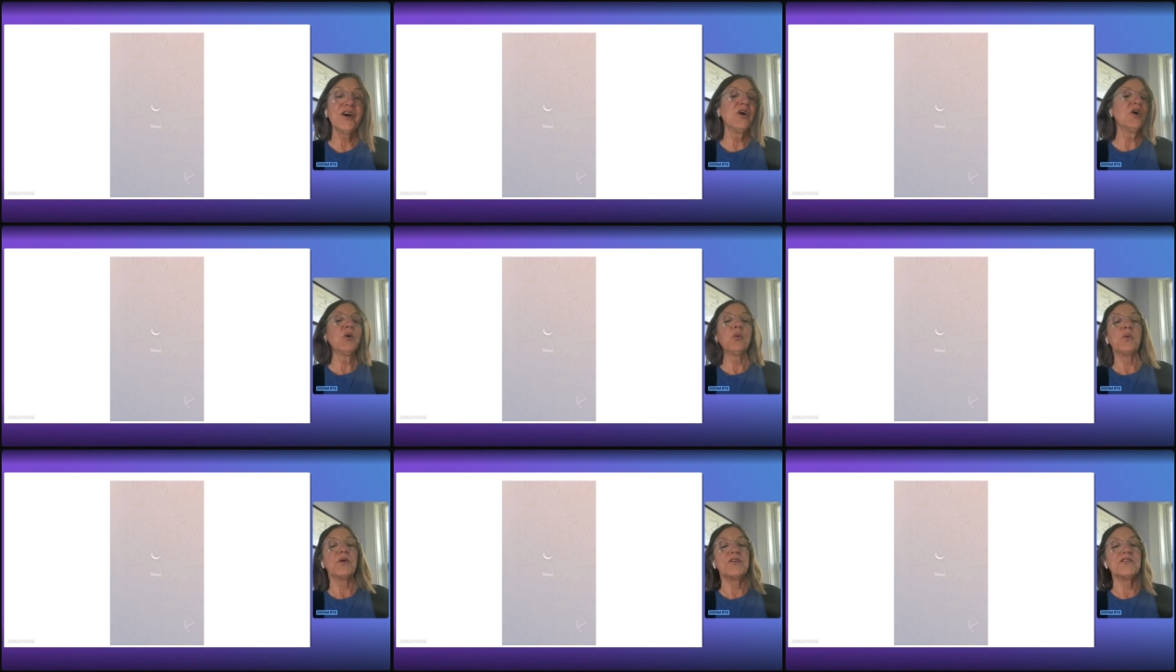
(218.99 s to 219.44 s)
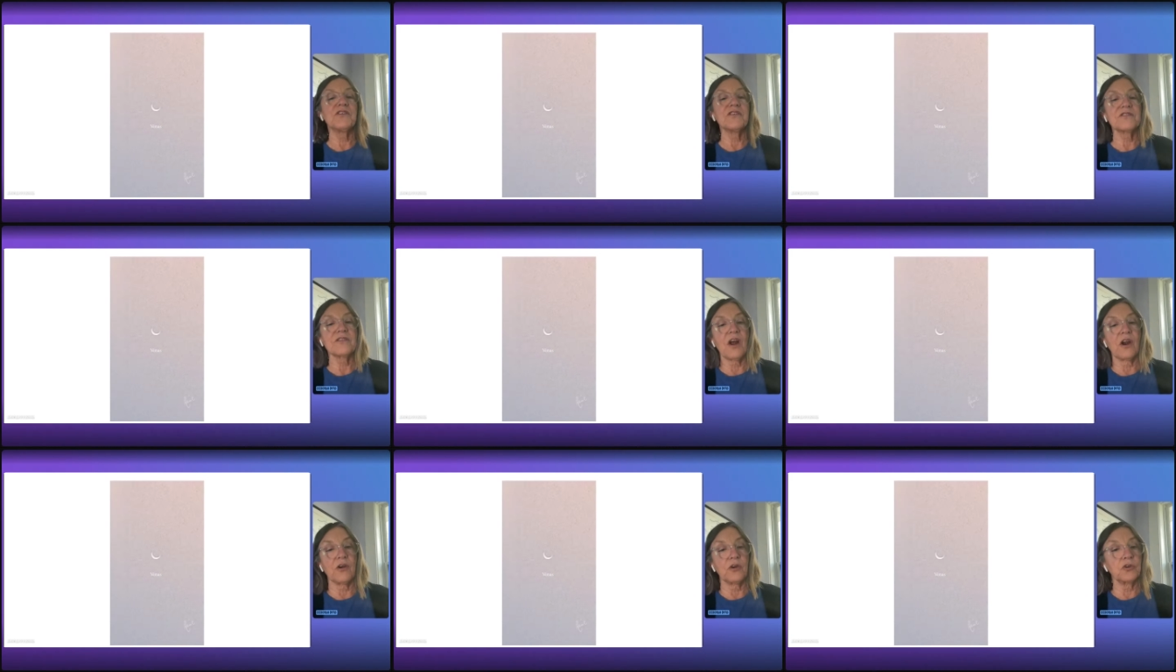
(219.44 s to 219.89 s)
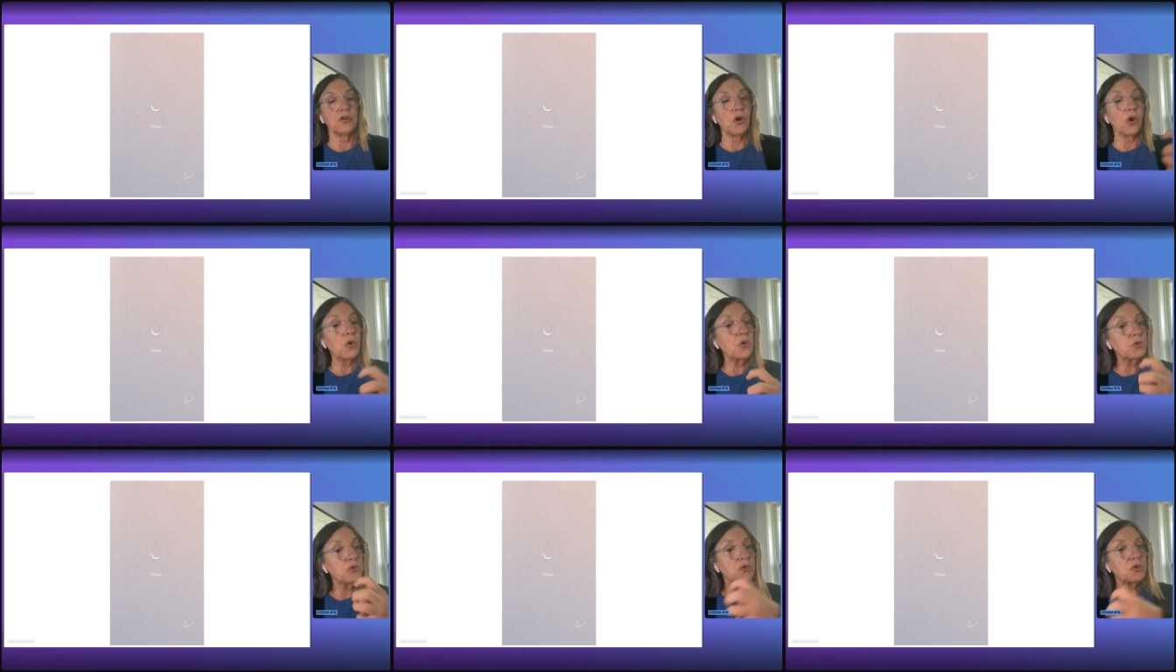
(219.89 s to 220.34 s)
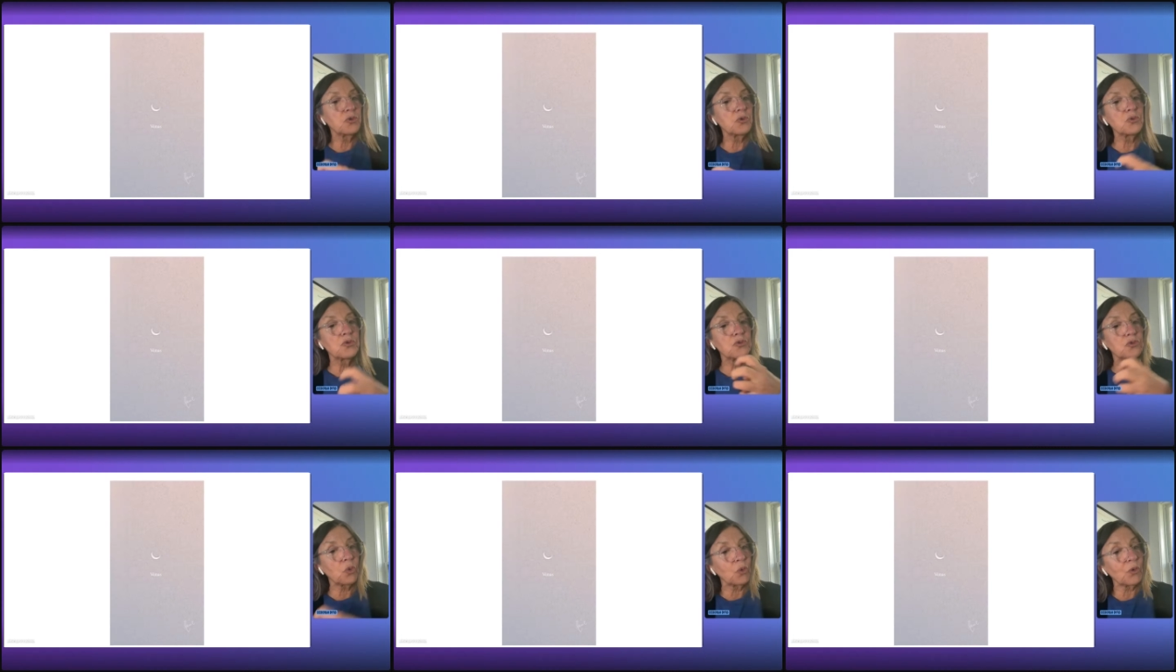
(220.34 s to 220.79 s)
which is our go to
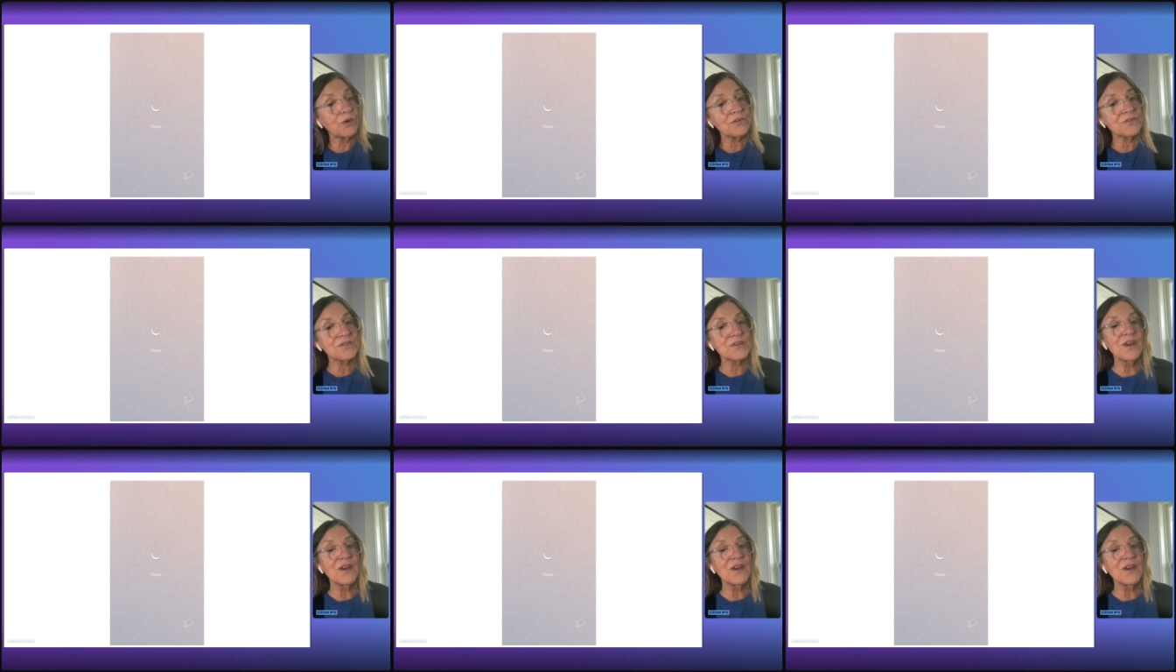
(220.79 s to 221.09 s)
source